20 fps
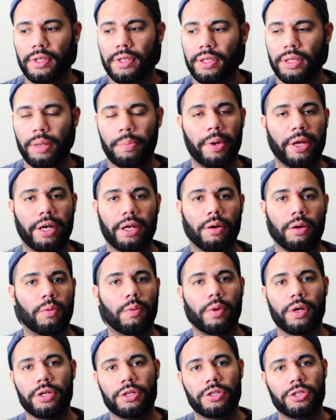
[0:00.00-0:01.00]
depending on
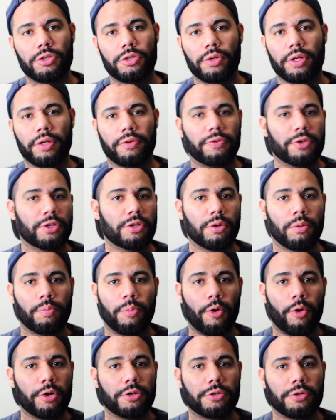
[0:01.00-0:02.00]
what you're shooting. If you're doing
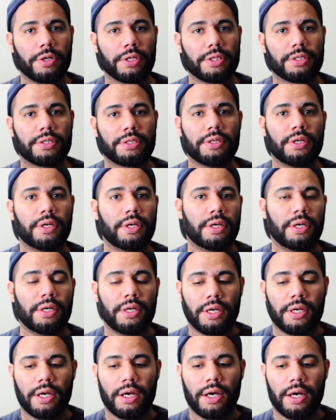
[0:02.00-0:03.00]
portraits,
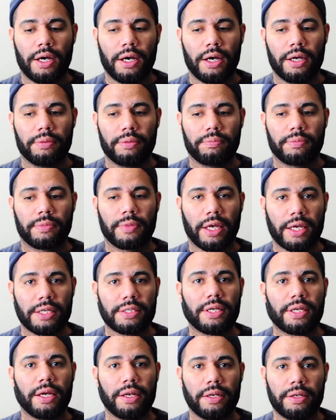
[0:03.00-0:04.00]
like I
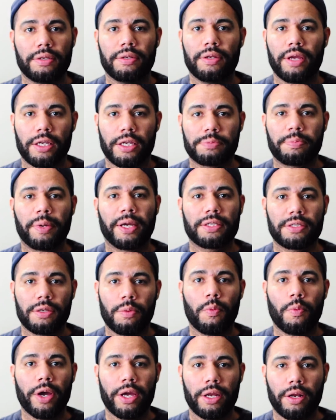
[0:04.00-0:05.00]
said, expect
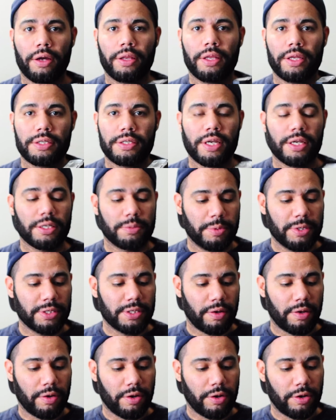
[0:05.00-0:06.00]
some weight on this
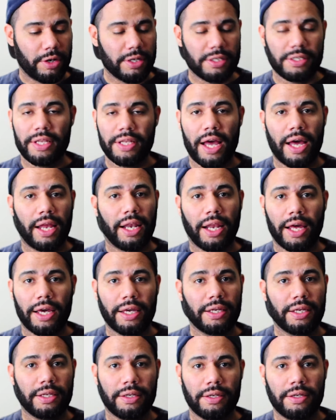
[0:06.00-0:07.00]
SB700. It's not
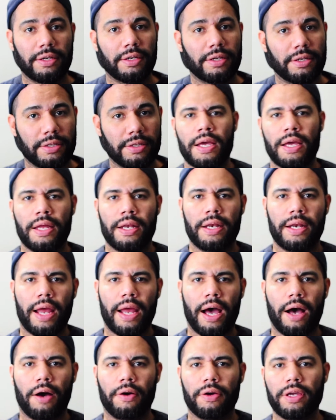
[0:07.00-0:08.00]
light.
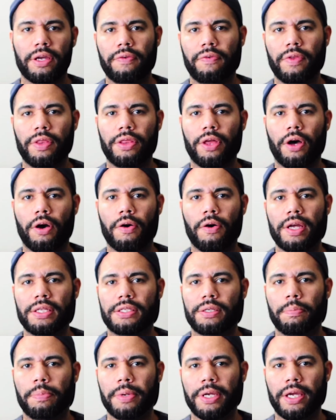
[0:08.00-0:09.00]
Now, even though
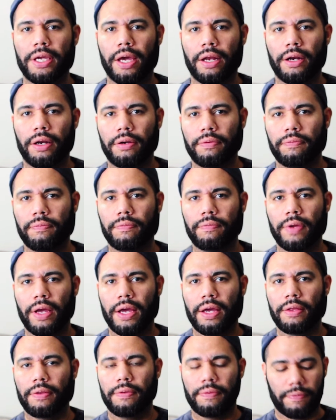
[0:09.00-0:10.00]
it's a beginner
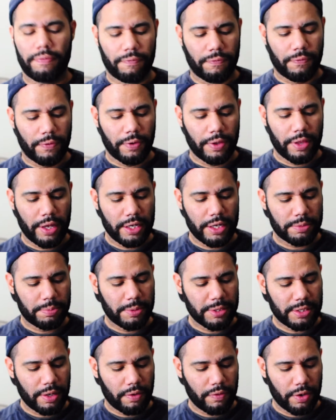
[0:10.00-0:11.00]
for the
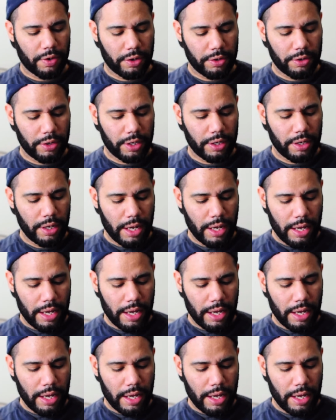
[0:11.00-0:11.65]
SB700,